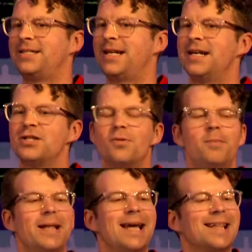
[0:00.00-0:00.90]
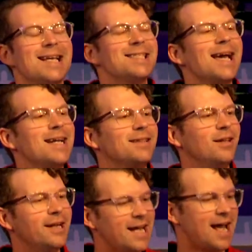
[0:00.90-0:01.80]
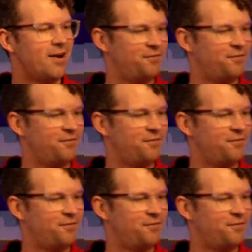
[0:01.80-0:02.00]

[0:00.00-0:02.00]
And I just want to be like, that's like looking at a